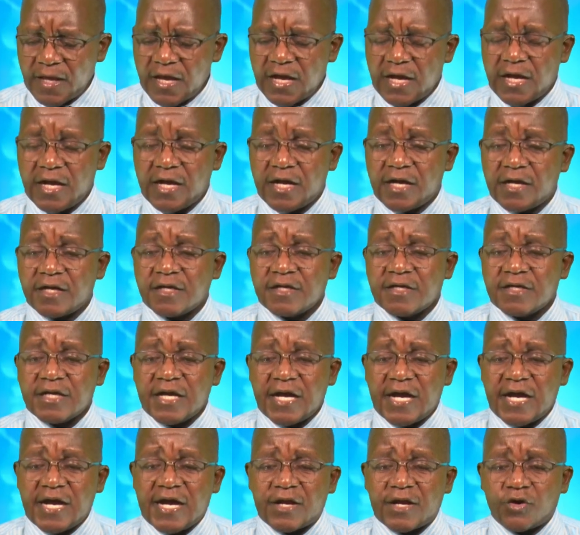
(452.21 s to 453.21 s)
a
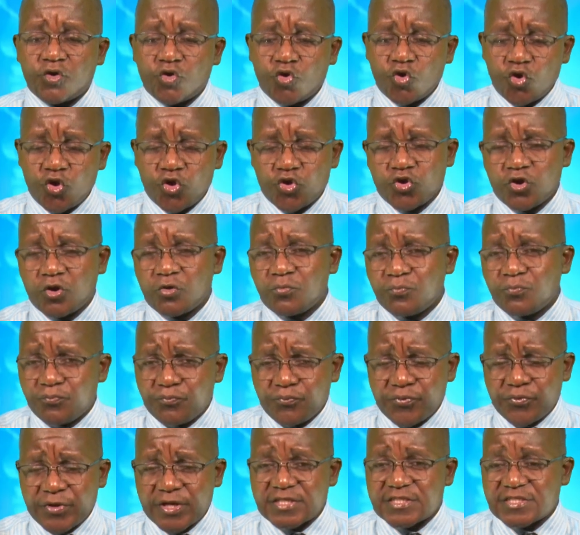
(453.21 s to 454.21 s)
royal
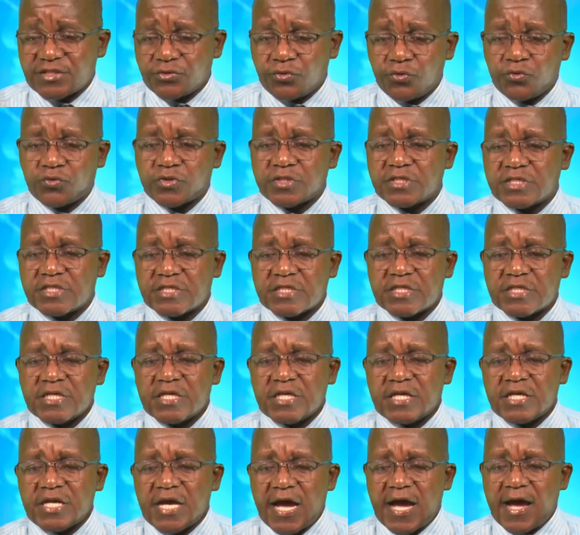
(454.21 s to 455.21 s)
priesthood,
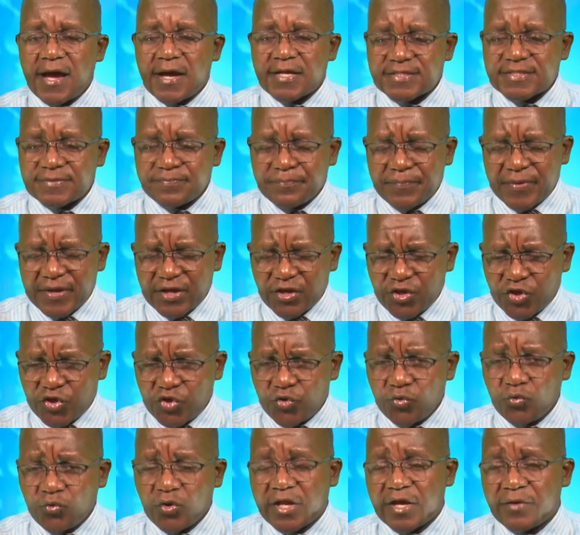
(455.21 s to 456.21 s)
as
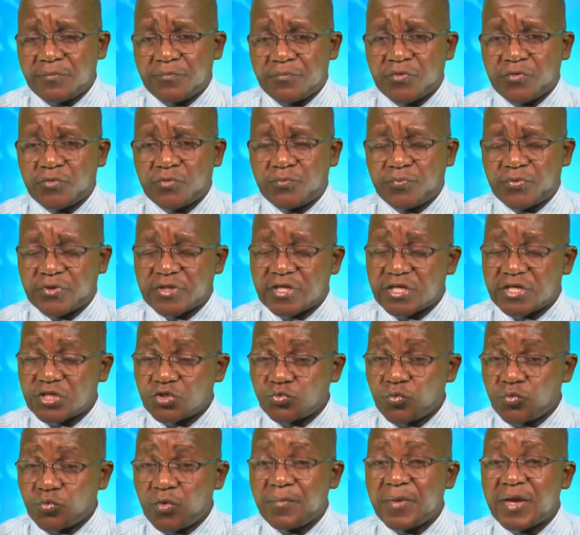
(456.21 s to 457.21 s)
peculiar people,
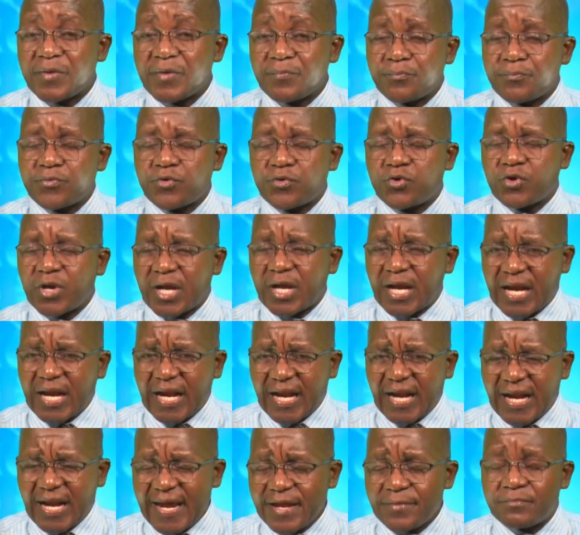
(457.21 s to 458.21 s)
that we may
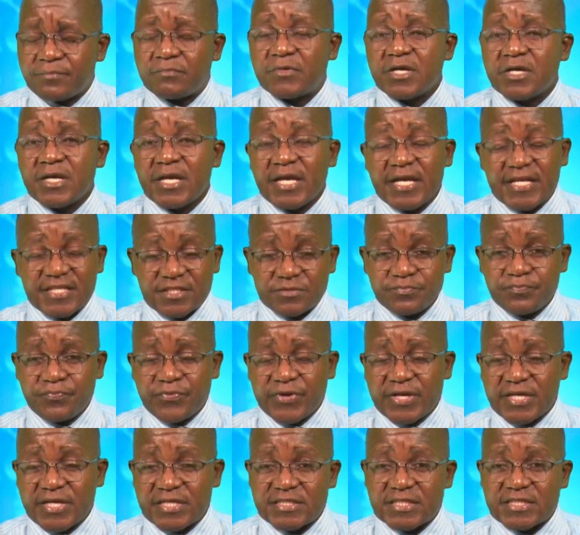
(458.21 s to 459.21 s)
proclaim his
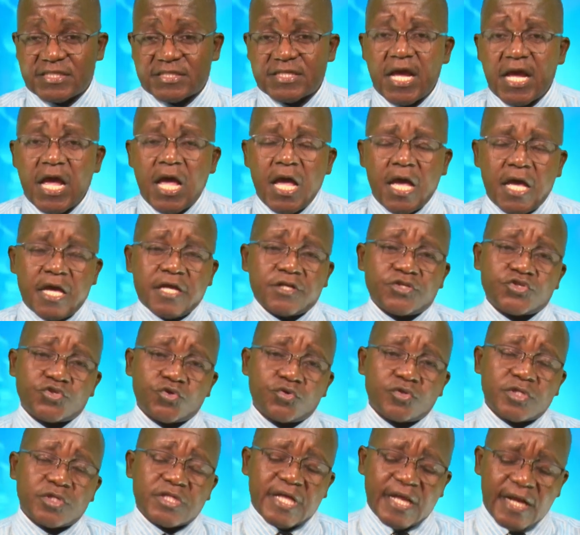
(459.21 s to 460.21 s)
praises. And
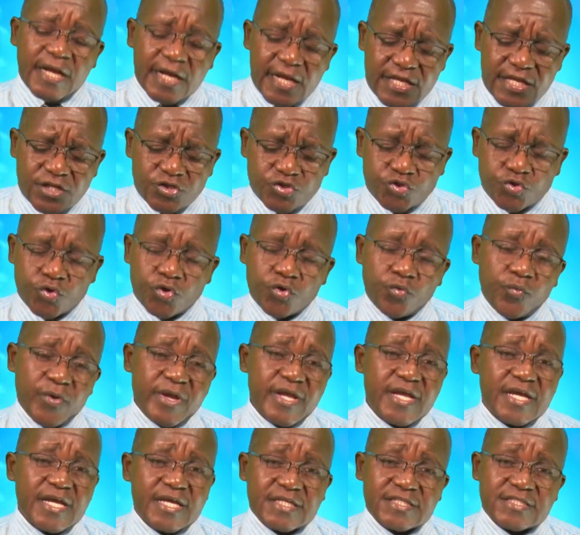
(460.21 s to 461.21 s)
so the reason
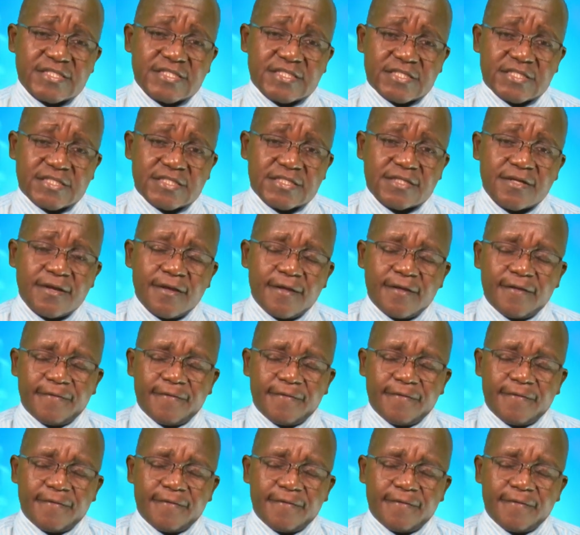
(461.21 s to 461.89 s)
we exist,